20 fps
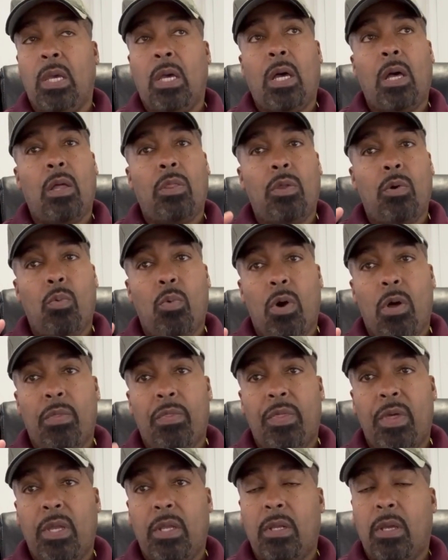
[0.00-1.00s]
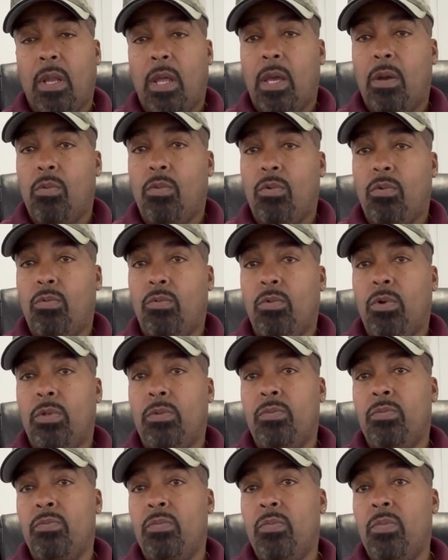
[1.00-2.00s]
The one thing that I
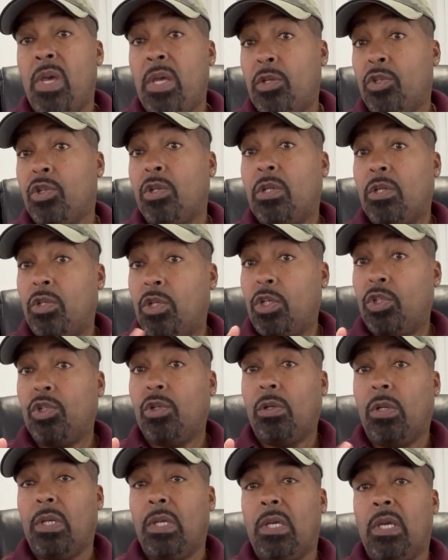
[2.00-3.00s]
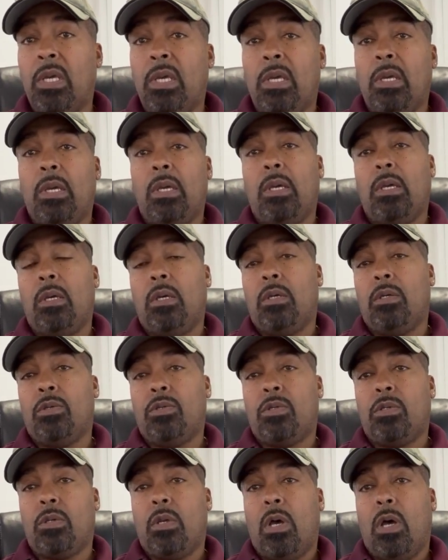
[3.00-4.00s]
will mention additionally
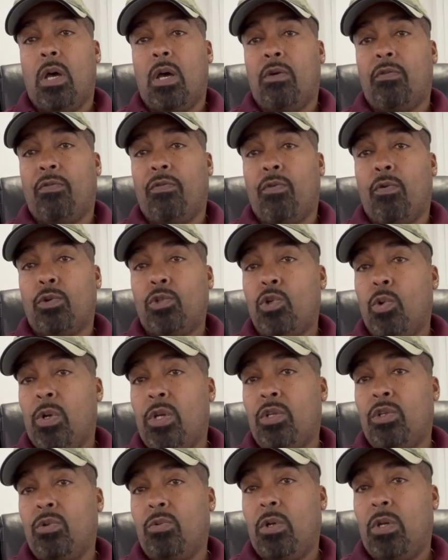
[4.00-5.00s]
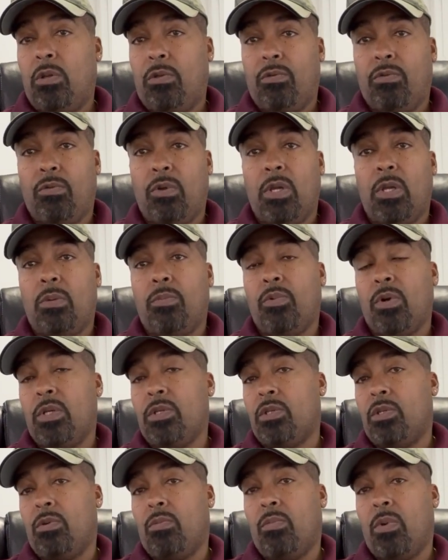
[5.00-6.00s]
is for 2023,
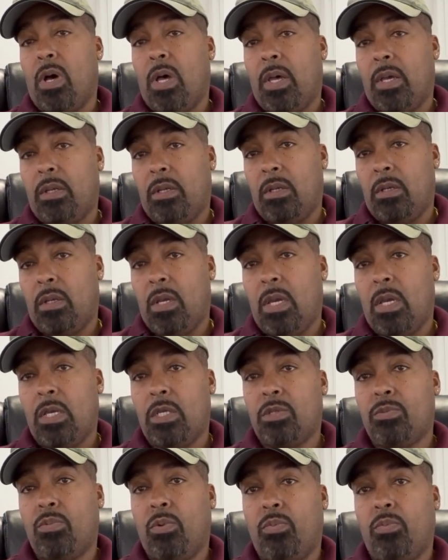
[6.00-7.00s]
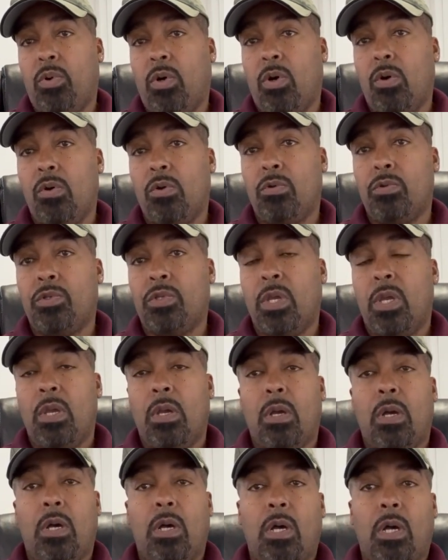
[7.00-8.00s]
President Biden has proposed
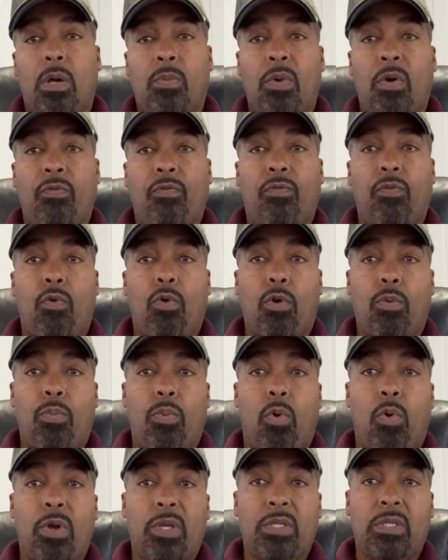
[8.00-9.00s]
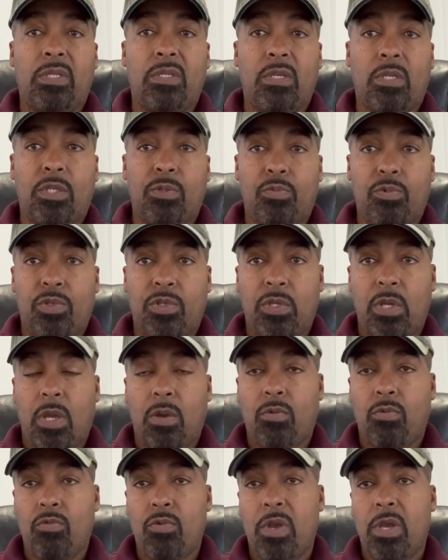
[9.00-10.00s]
a 4.6%
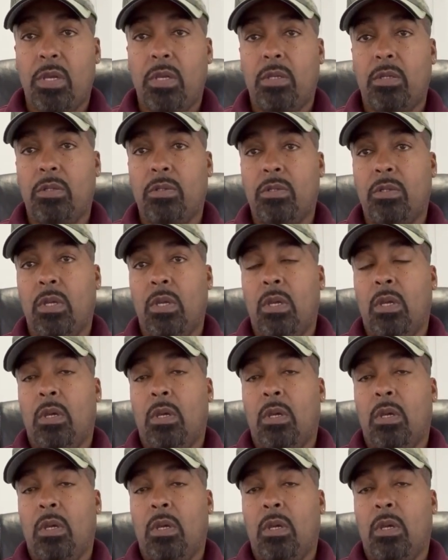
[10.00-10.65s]
raise